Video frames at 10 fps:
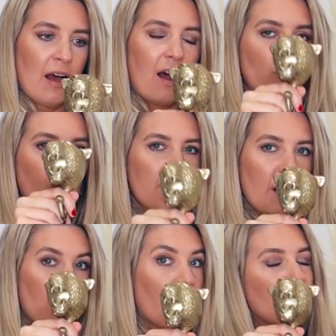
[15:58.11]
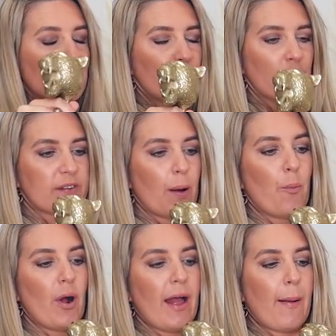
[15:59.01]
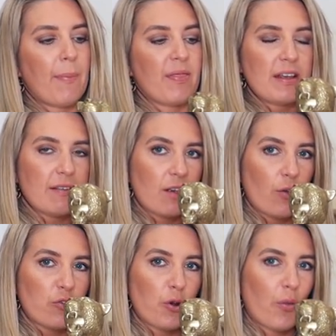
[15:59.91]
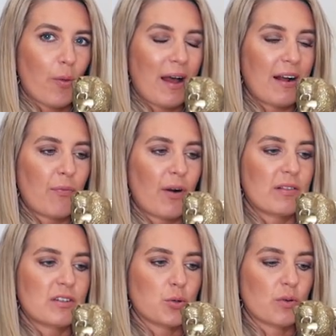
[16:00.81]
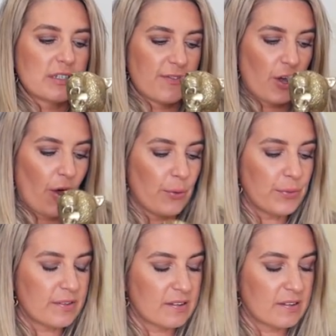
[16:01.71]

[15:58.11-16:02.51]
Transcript: I've got another two somewhere, but these are going to go on the back of the doors for coats.